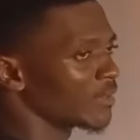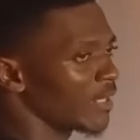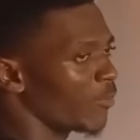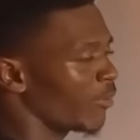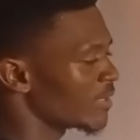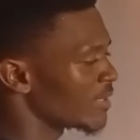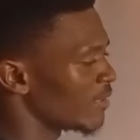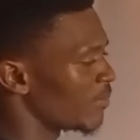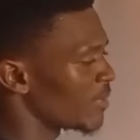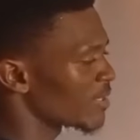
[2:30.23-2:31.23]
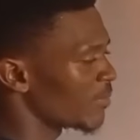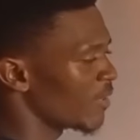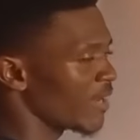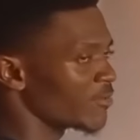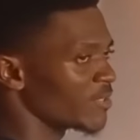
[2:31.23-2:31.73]
now what is the
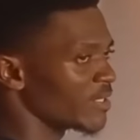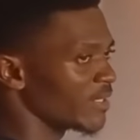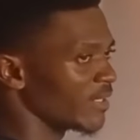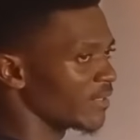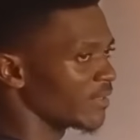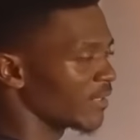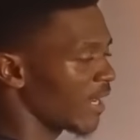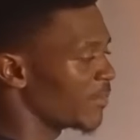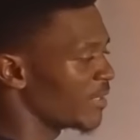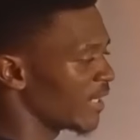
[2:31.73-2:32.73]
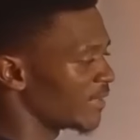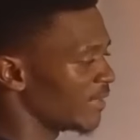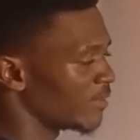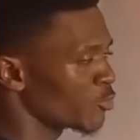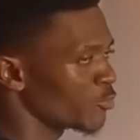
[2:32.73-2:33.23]
replaceable hydrogens here? How many are
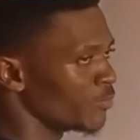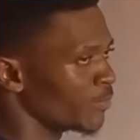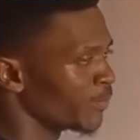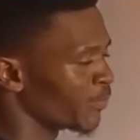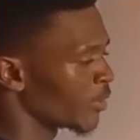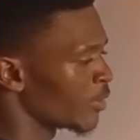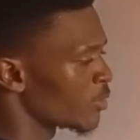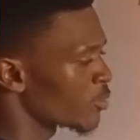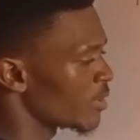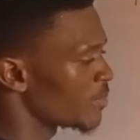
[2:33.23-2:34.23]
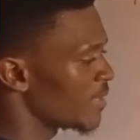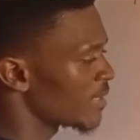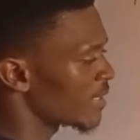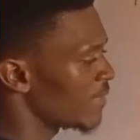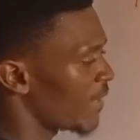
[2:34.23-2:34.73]
there? Two. So it
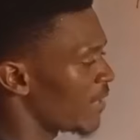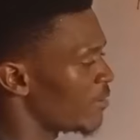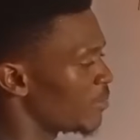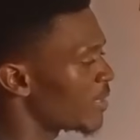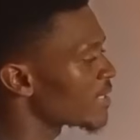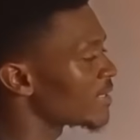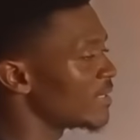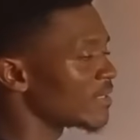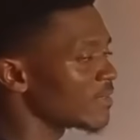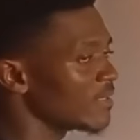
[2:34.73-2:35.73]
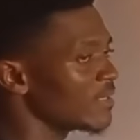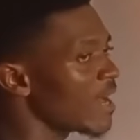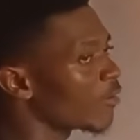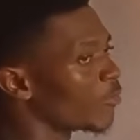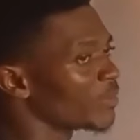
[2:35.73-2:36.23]
means if I replace this
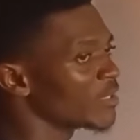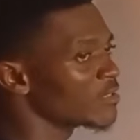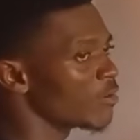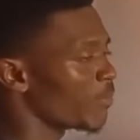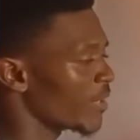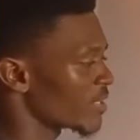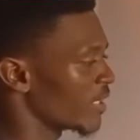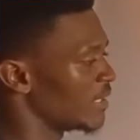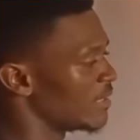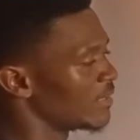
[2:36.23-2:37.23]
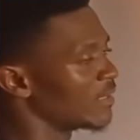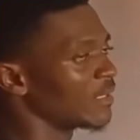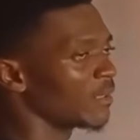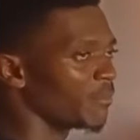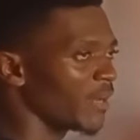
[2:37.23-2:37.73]
either completely or partially
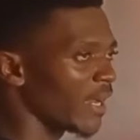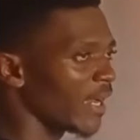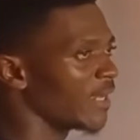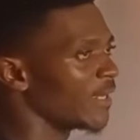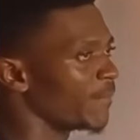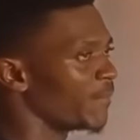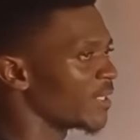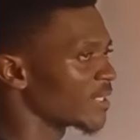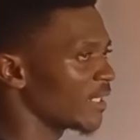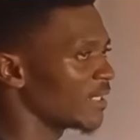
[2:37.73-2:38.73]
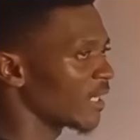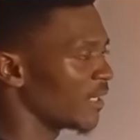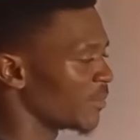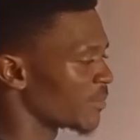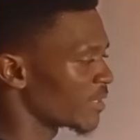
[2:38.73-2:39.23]
by metallic
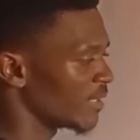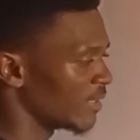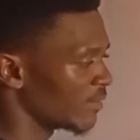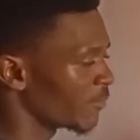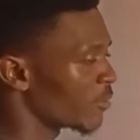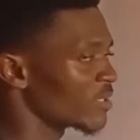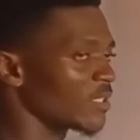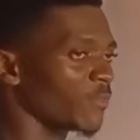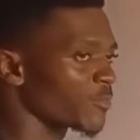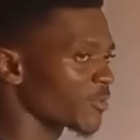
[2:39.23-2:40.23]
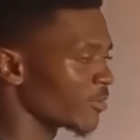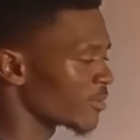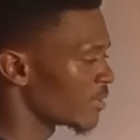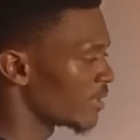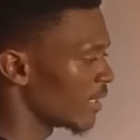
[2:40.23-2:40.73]
ions, then of course it forms
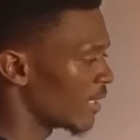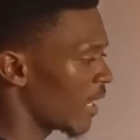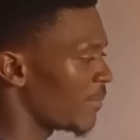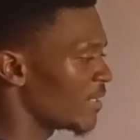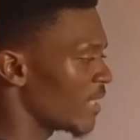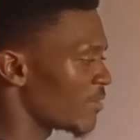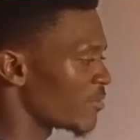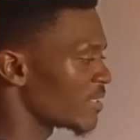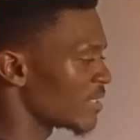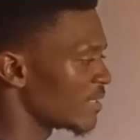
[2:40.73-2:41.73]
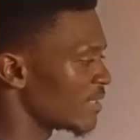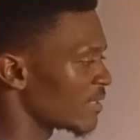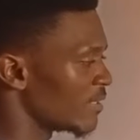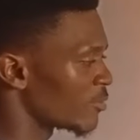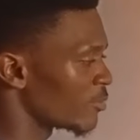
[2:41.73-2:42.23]
salt. How many hydrogens in
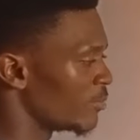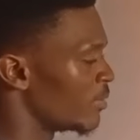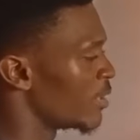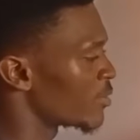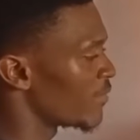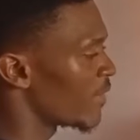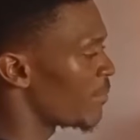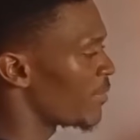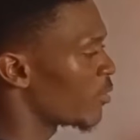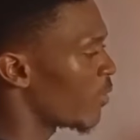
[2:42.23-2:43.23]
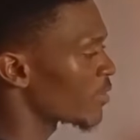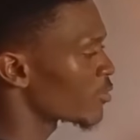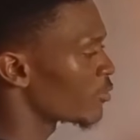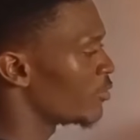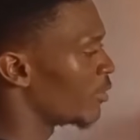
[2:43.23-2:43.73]
this case? Two. So if I bring one
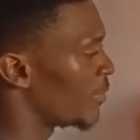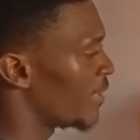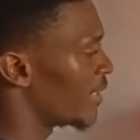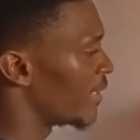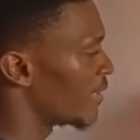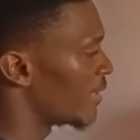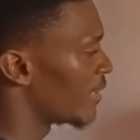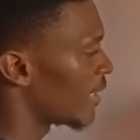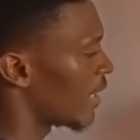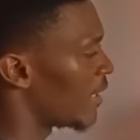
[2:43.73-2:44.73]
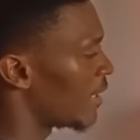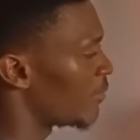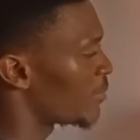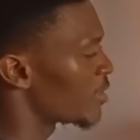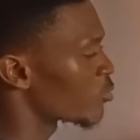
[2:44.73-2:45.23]
sodium here and
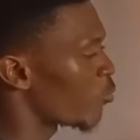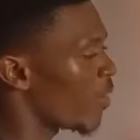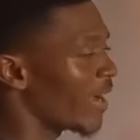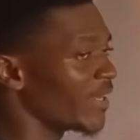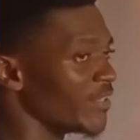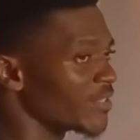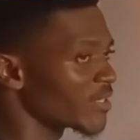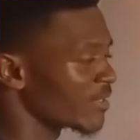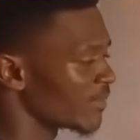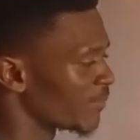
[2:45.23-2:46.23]
I replace one H,